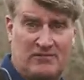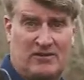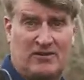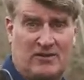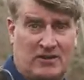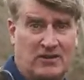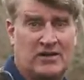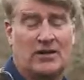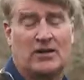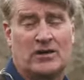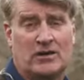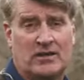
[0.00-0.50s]

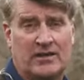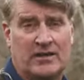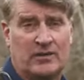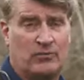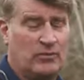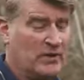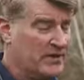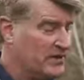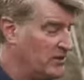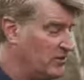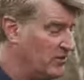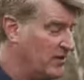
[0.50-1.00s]
clearly
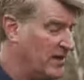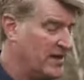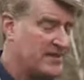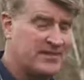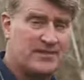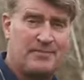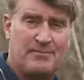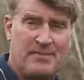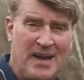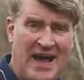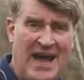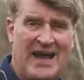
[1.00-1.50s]
when you hit
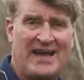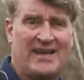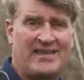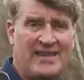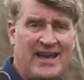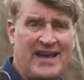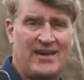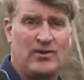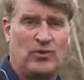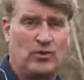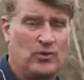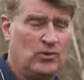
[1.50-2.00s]
the back of
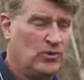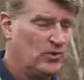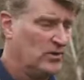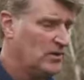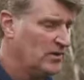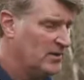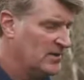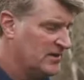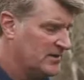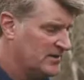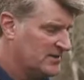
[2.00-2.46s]
that hole.